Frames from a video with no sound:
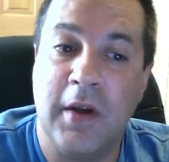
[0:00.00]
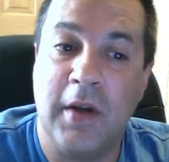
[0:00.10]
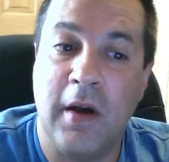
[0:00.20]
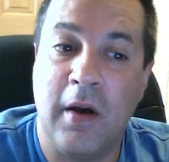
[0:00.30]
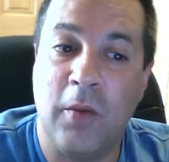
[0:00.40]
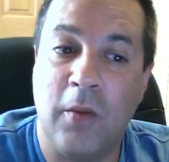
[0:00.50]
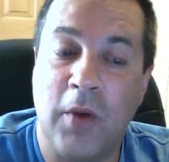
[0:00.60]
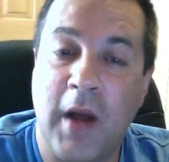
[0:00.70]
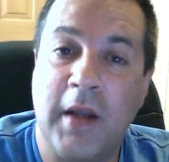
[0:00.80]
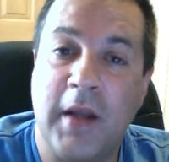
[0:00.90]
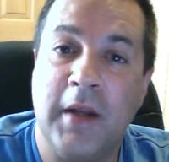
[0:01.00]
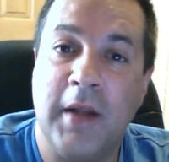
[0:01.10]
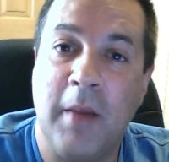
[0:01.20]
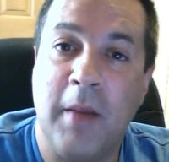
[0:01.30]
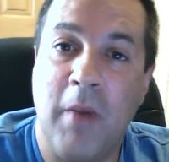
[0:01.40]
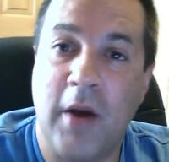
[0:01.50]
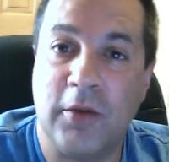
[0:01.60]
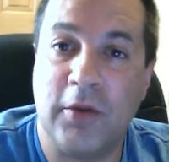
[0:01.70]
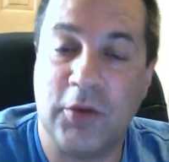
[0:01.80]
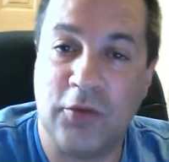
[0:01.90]
we're not getting that
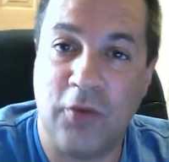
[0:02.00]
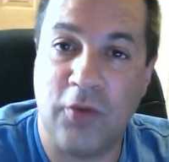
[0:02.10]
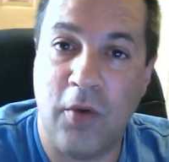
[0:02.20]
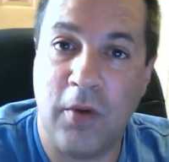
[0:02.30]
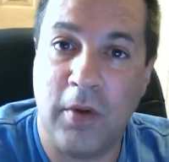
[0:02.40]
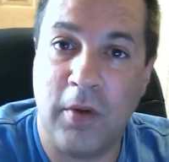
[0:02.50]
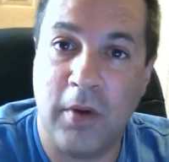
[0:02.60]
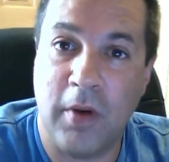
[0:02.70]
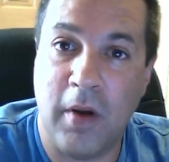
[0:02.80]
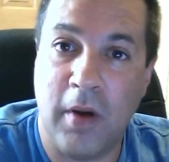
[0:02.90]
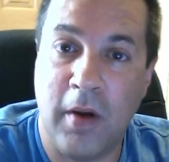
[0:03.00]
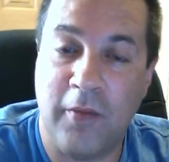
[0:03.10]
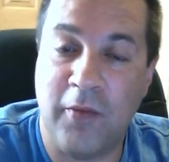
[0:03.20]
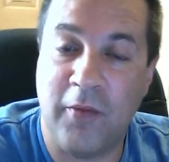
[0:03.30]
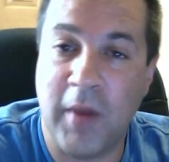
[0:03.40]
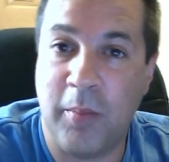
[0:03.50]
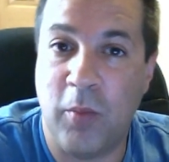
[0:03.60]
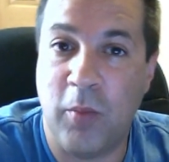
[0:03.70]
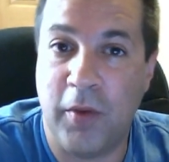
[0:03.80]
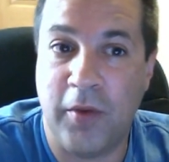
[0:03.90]
moderate to strong flip
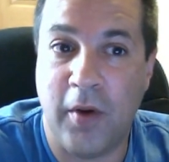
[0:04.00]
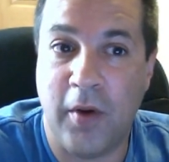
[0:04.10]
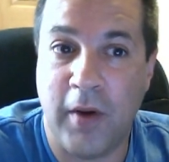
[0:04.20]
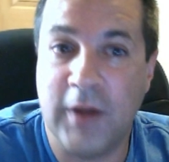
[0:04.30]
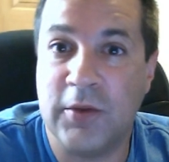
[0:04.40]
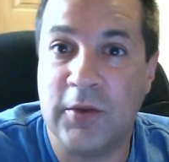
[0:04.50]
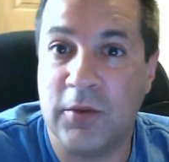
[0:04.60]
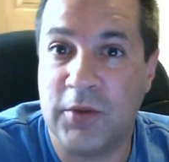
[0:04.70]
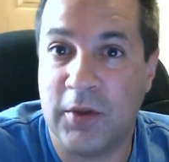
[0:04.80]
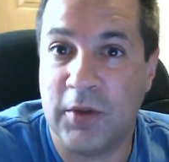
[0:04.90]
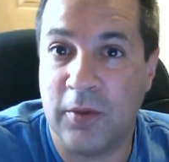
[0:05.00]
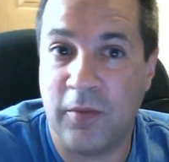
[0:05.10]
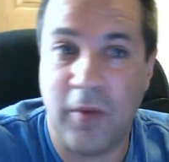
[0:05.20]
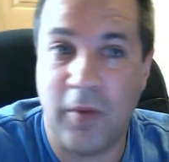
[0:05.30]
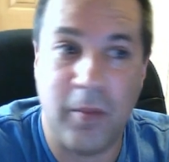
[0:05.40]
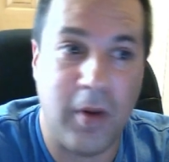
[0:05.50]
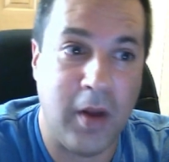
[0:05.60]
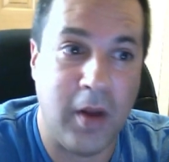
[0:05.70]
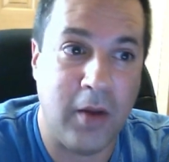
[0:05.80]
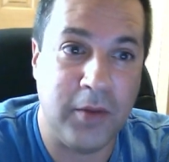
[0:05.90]
with our Enzo signal from
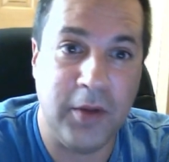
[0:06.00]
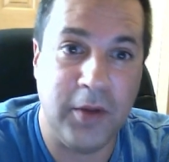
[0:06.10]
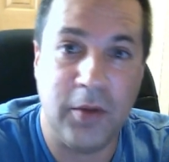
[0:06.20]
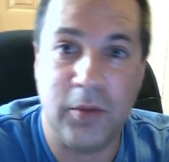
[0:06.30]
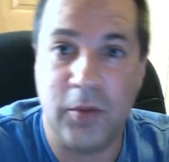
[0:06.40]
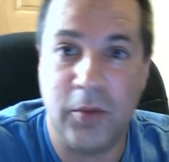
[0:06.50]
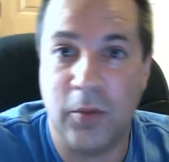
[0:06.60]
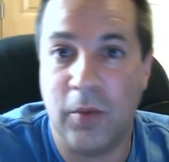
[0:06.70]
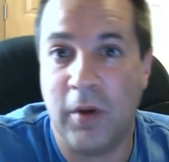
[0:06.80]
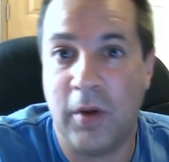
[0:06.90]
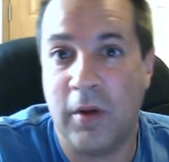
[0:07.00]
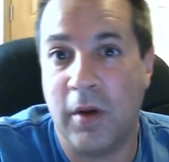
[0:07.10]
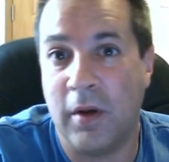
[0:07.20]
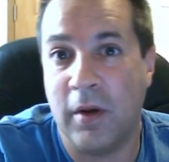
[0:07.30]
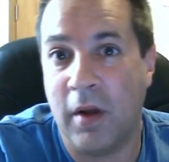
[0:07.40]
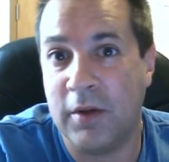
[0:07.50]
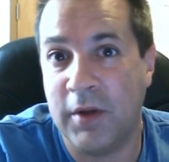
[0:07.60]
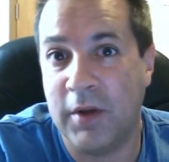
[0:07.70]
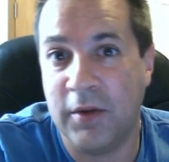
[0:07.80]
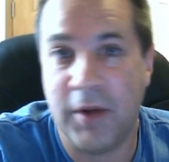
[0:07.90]
El Nino to a La
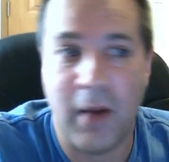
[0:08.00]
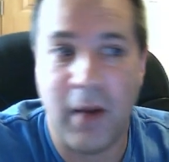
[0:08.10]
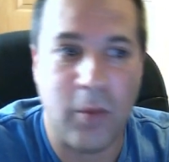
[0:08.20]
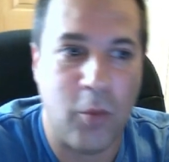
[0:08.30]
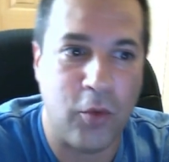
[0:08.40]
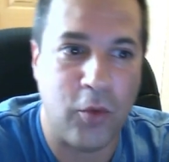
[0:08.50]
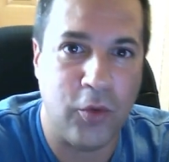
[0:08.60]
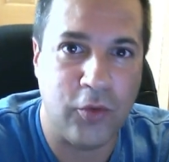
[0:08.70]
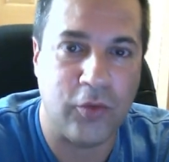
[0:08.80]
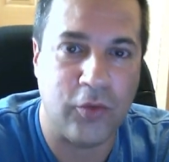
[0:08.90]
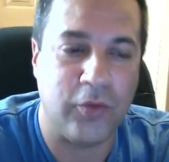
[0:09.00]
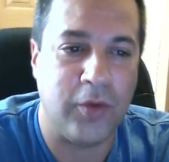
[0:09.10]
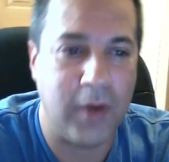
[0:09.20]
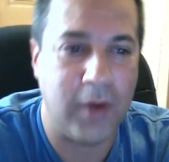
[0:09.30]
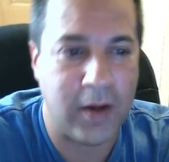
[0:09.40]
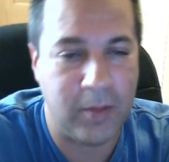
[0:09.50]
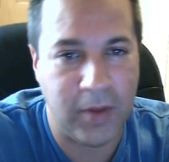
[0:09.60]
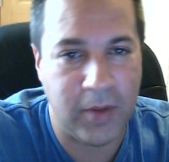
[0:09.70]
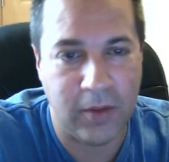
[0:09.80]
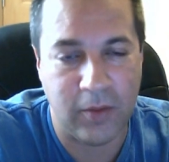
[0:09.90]
Nina. Now we're more neutral, so that could
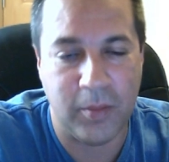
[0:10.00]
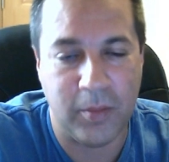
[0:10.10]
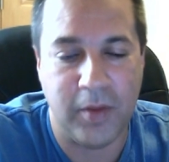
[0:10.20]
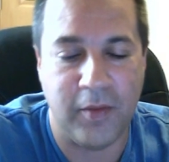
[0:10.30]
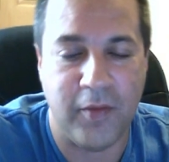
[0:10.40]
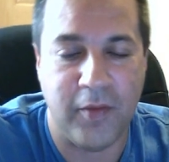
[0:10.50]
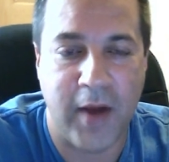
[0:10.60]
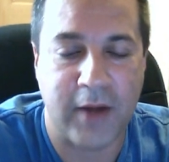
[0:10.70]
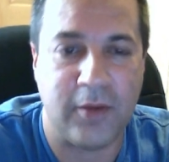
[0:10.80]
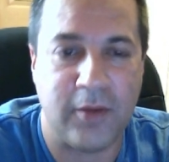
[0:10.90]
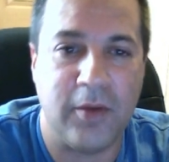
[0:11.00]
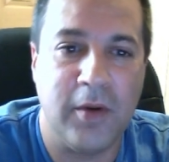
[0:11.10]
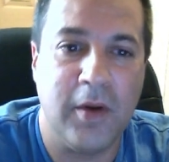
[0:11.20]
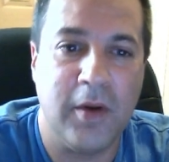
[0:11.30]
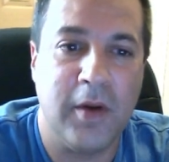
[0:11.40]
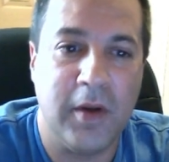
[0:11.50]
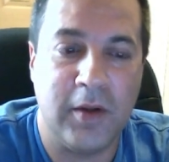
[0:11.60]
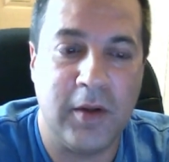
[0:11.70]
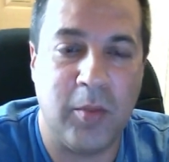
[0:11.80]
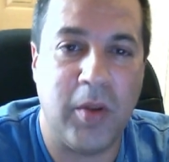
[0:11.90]
be a little bit of a factor
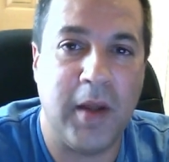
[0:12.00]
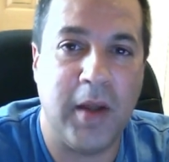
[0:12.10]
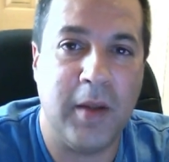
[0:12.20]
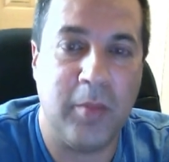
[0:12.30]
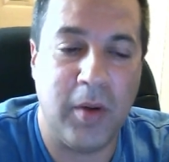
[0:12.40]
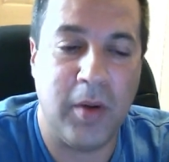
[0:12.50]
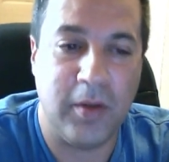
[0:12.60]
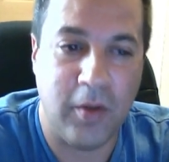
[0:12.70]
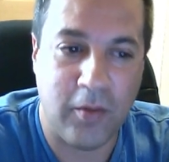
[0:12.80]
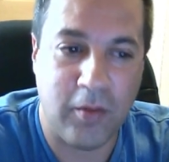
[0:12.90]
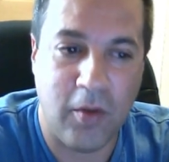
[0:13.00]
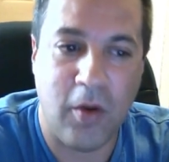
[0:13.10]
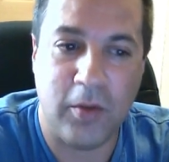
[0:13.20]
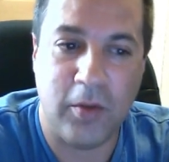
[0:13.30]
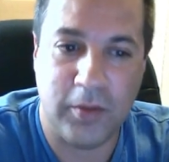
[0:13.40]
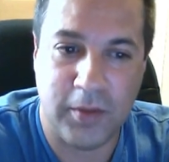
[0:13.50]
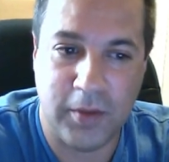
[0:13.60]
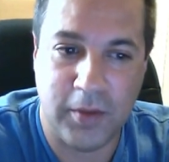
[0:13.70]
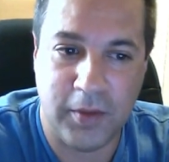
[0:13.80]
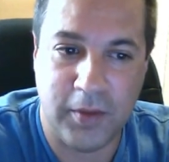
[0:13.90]
to play in. But overall,
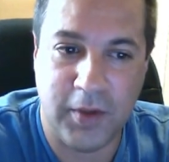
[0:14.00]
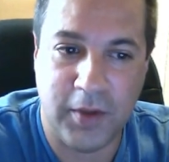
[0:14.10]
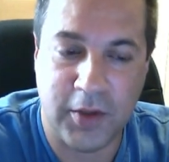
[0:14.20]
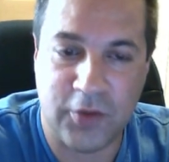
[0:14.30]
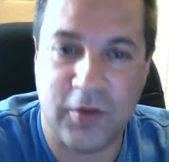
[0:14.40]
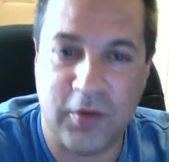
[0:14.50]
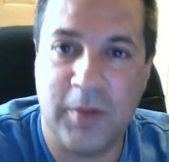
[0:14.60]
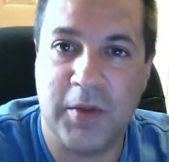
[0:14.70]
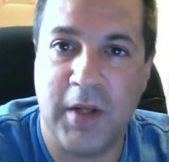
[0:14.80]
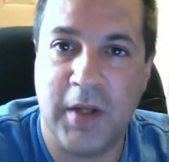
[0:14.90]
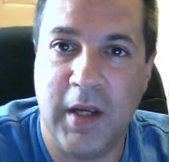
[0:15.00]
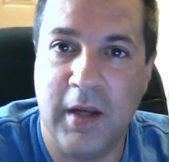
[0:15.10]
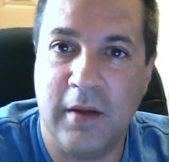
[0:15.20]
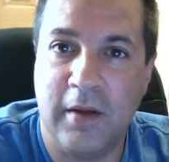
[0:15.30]
the extremes in the heat